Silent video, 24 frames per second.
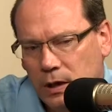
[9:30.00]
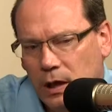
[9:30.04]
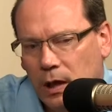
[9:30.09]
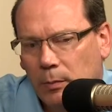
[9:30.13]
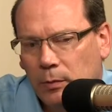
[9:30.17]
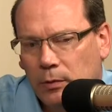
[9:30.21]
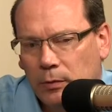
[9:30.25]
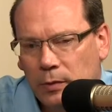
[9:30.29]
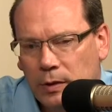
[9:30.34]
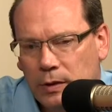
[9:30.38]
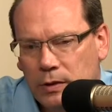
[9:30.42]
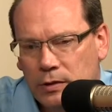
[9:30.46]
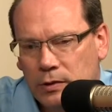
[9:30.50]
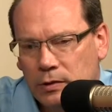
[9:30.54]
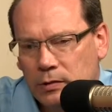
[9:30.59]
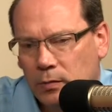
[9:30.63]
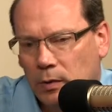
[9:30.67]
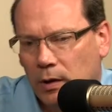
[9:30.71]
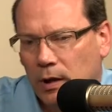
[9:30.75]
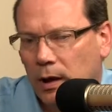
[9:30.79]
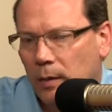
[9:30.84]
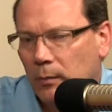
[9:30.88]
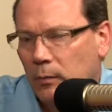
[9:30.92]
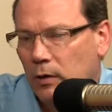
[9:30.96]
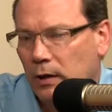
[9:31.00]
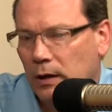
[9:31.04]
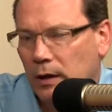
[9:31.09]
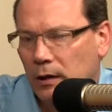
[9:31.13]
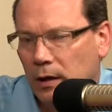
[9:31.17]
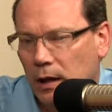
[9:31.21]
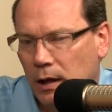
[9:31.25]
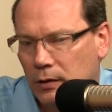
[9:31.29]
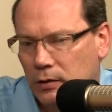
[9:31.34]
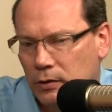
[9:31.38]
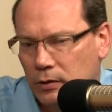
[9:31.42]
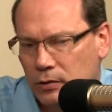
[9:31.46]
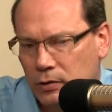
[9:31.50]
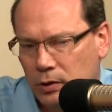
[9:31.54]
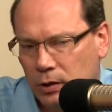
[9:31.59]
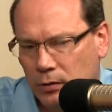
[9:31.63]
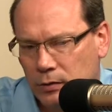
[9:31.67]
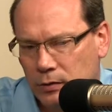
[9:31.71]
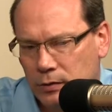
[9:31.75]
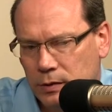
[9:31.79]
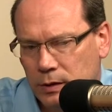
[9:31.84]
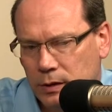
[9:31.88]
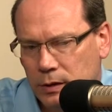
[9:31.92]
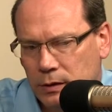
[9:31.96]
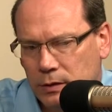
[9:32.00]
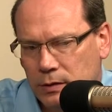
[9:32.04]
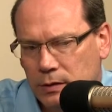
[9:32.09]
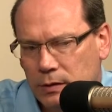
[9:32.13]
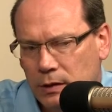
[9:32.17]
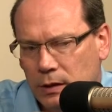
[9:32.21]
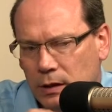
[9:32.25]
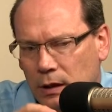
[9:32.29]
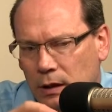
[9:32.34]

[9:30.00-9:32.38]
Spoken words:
a couple of reasons why I'm really glad you chose this,